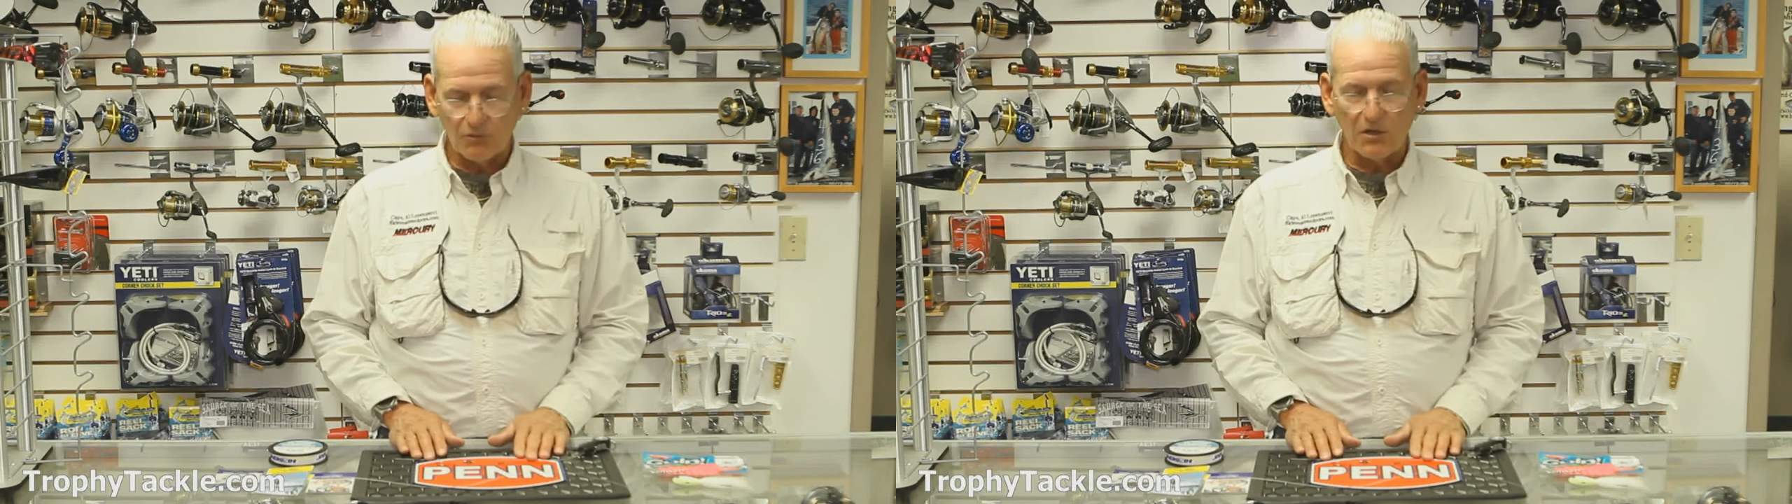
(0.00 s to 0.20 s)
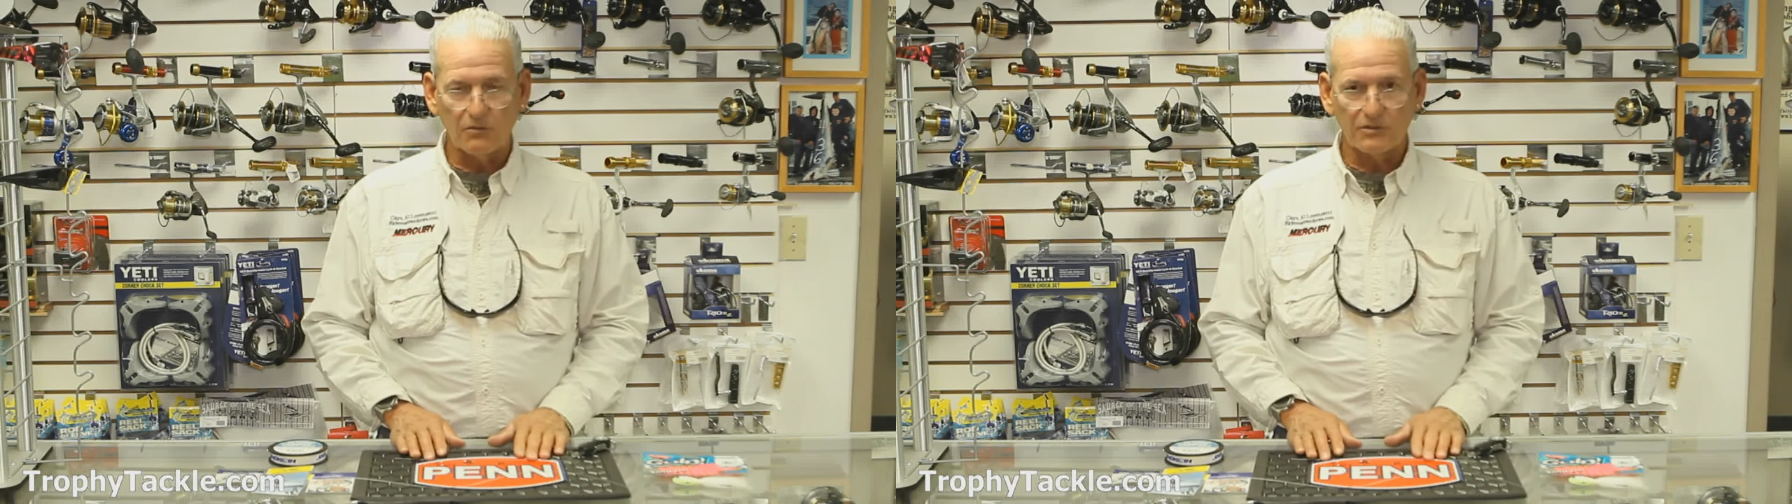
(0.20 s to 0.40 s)

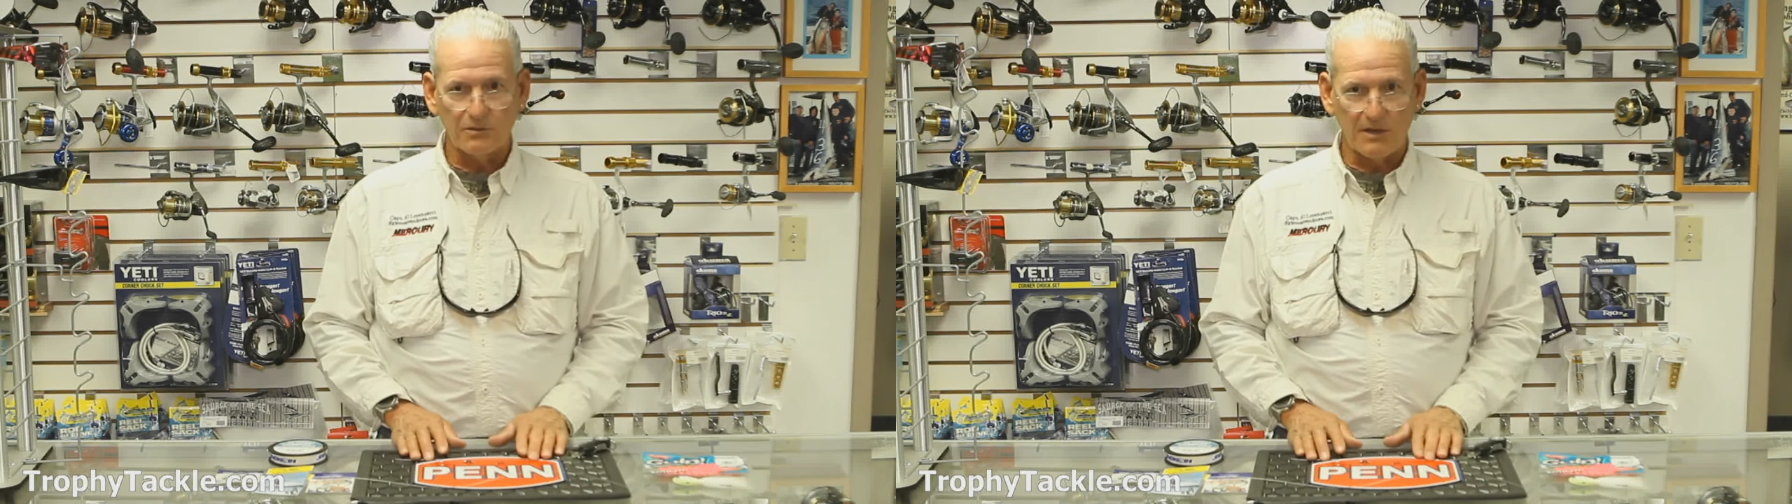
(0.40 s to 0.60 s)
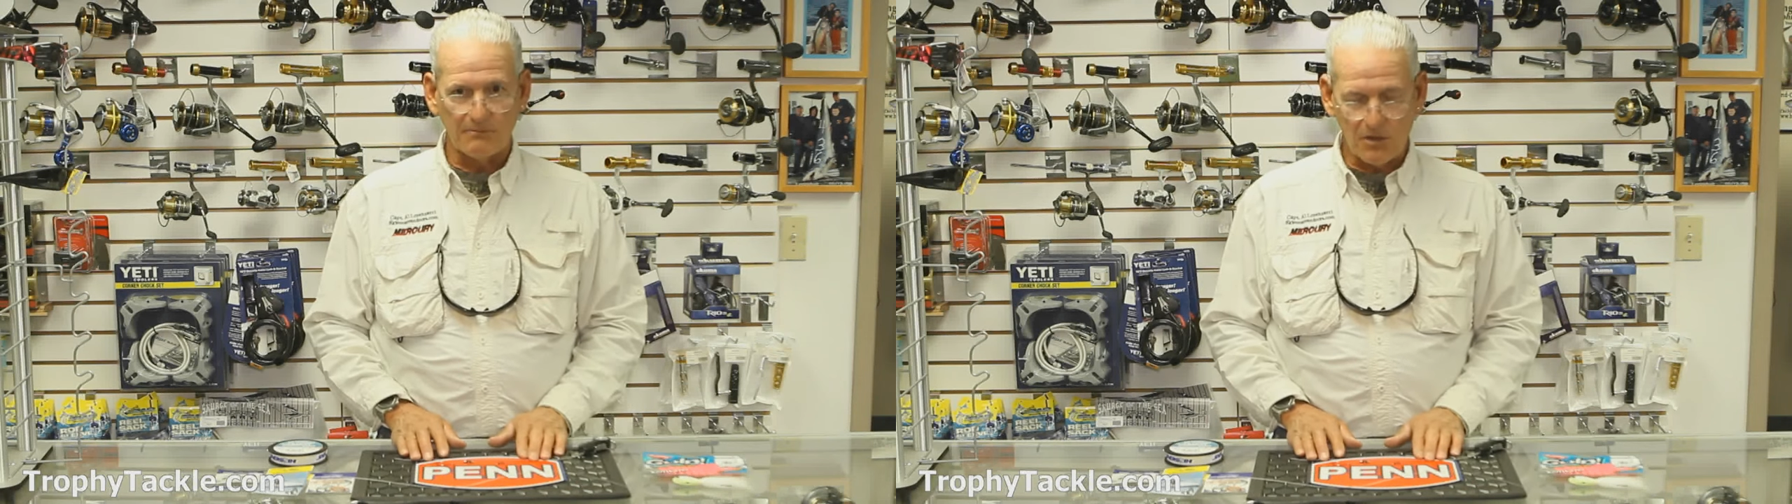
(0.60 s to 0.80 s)
go to
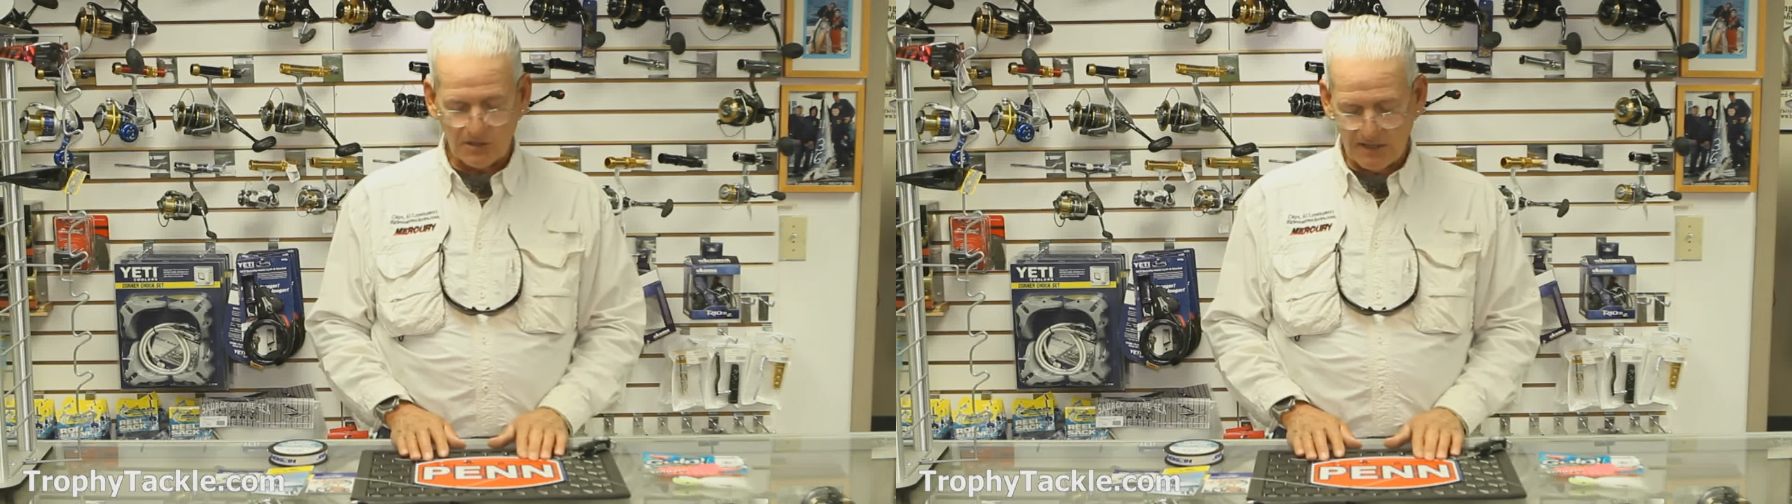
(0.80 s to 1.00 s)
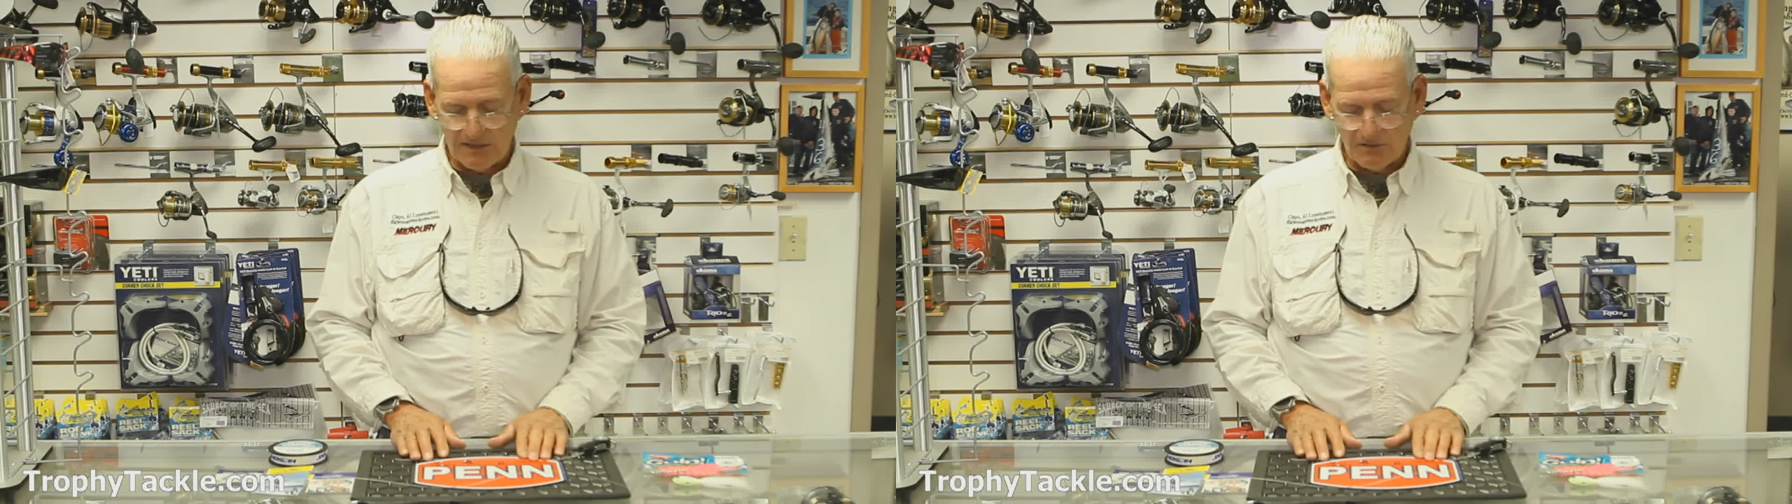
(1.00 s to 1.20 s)
my
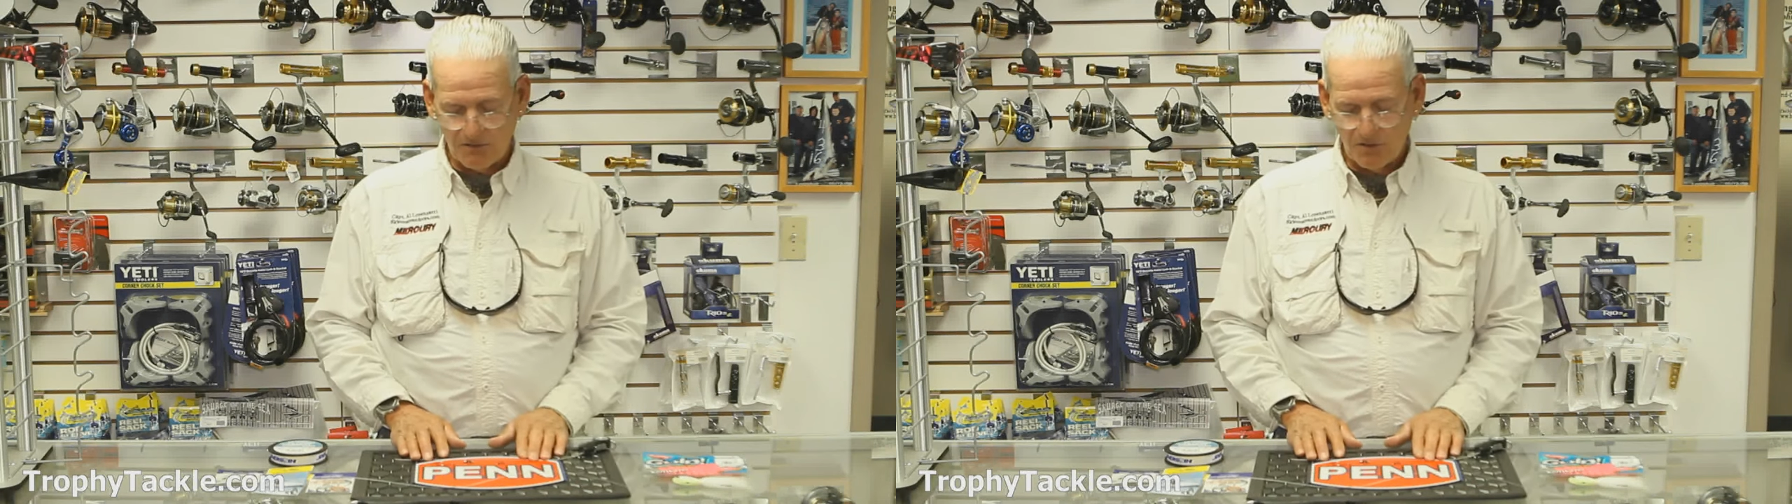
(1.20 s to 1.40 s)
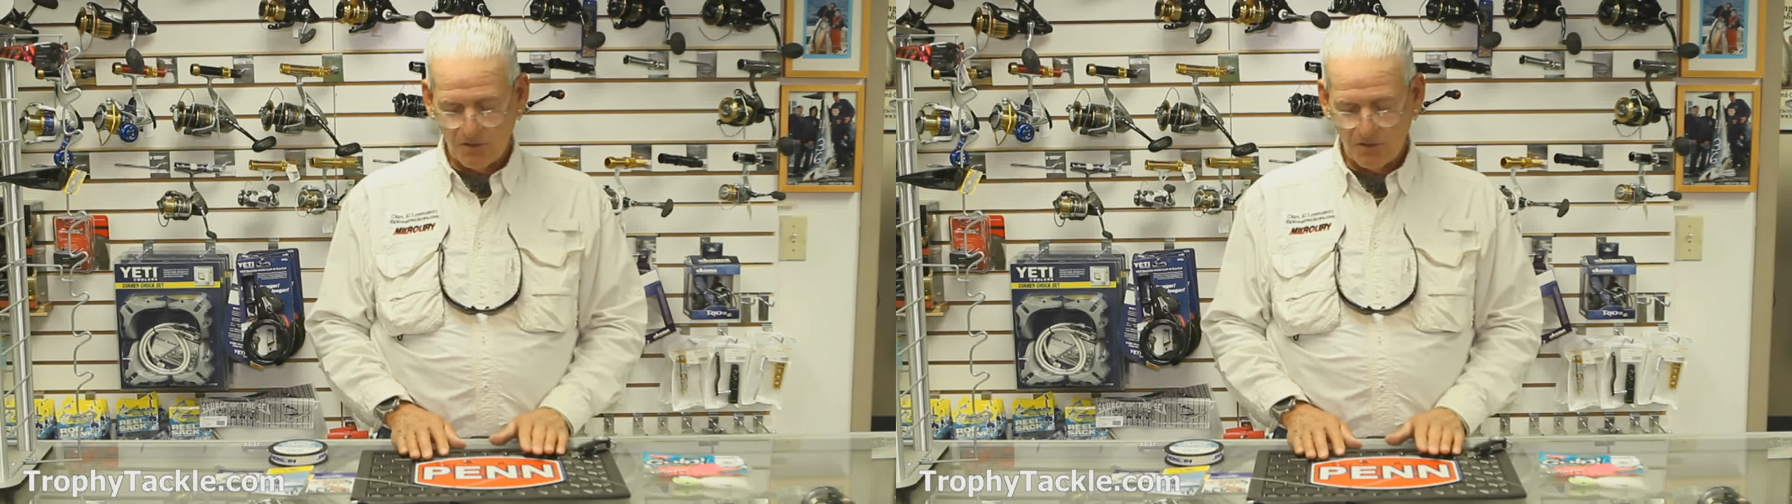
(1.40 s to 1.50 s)
bucktail